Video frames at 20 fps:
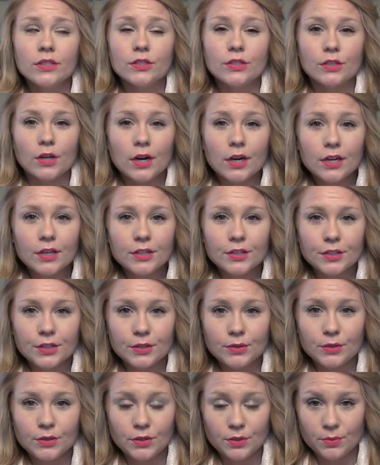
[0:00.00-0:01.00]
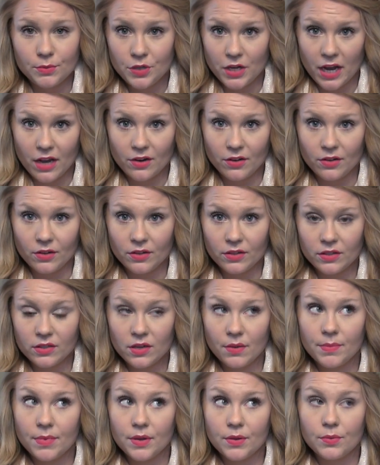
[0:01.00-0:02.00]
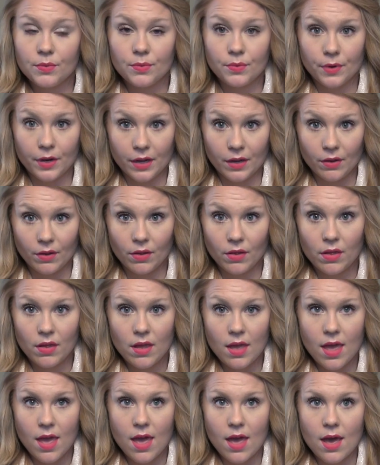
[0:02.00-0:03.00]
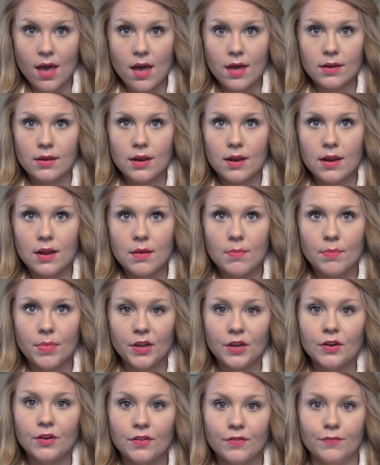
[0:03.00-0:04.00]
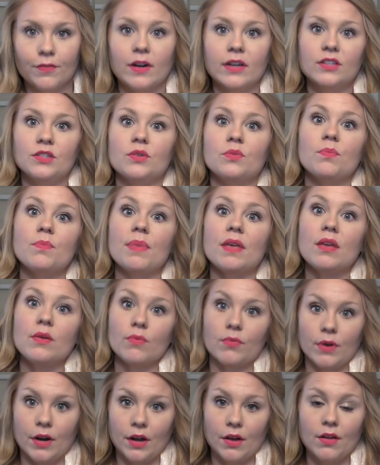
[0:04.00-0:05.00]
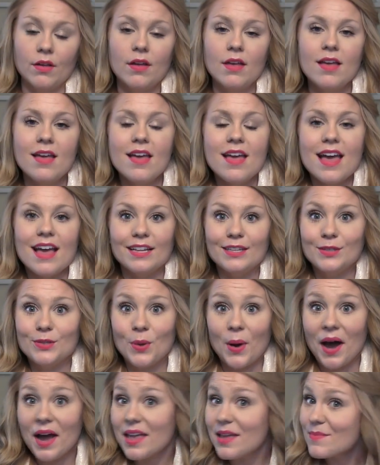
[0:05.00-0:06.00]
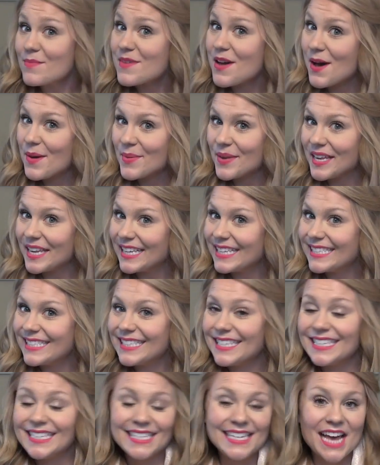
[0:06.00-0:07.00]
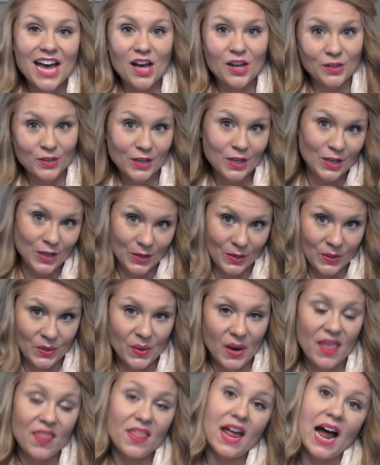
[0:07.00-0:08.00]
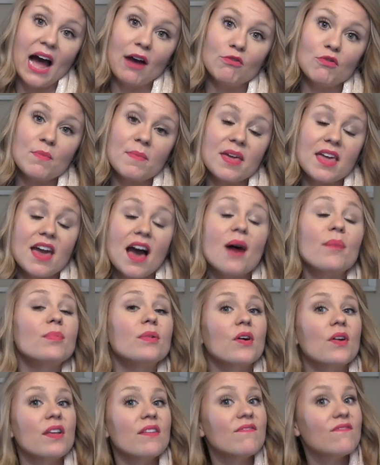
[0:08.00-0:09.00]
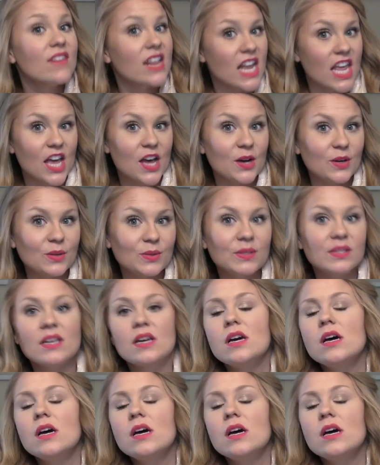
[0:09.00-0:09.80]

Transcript: started your YouTube channel to be real, and but you're afraid to be real. And so I am coming to tell you that I will be uploading videos